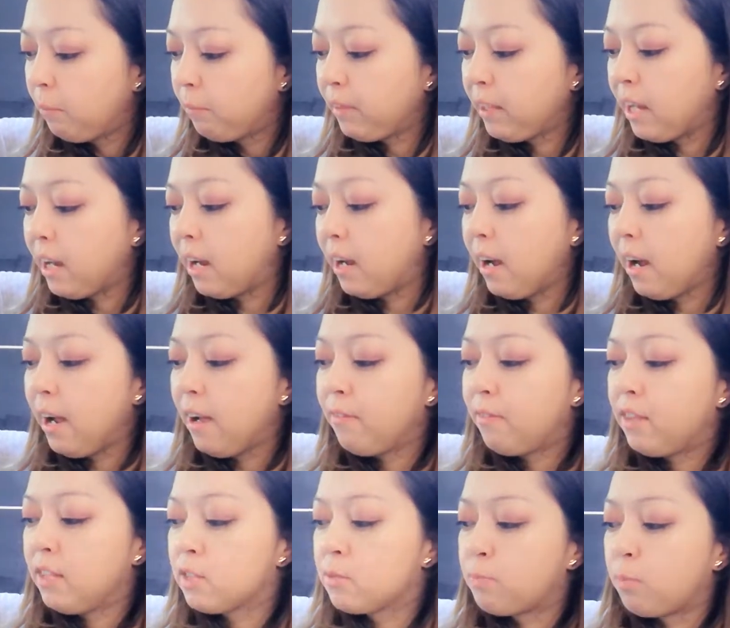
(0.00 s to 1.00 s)
Yeah, I have
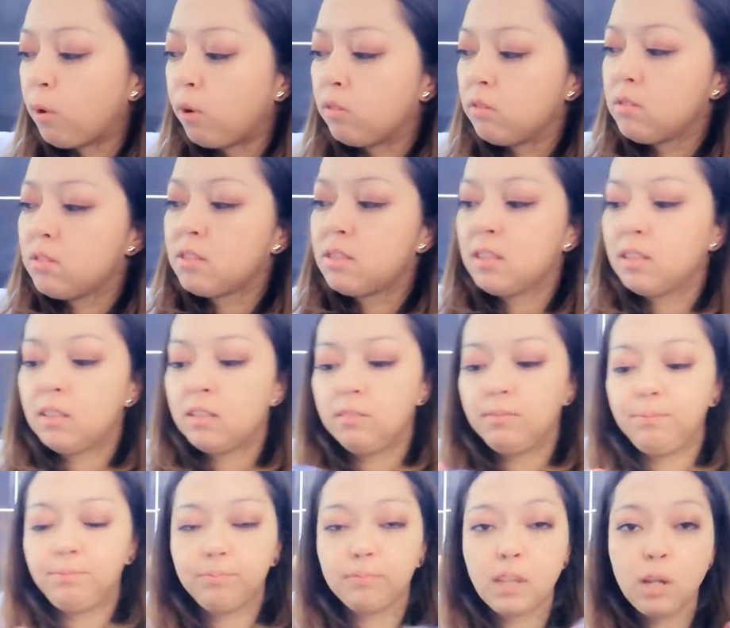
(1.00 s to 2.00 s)
this bronzer,
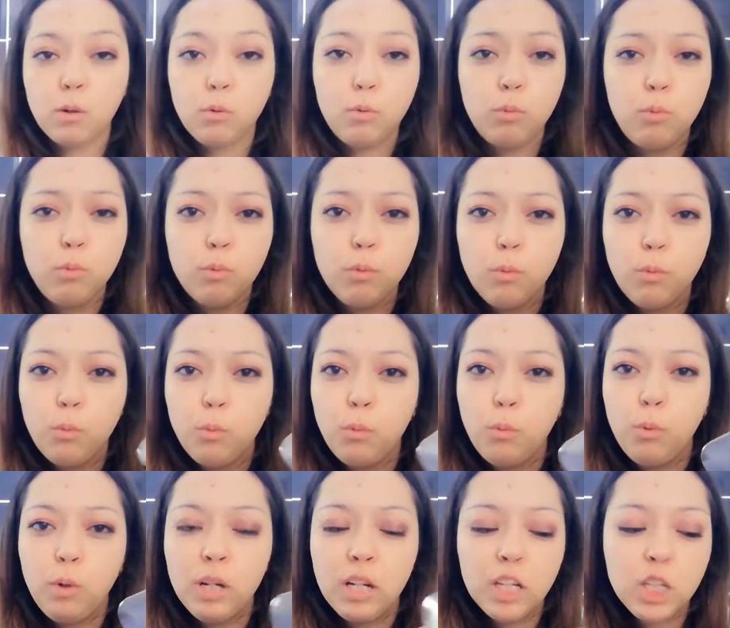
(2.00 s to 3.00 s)

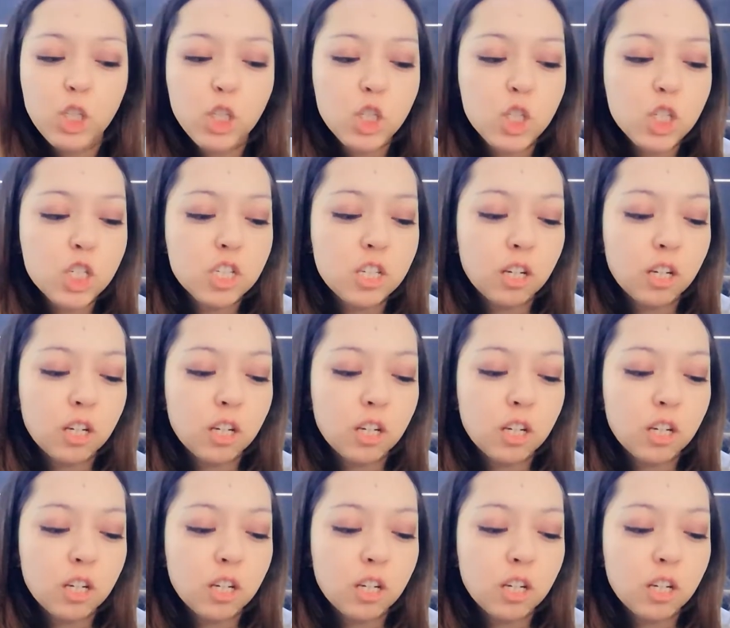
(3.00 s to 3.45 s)
which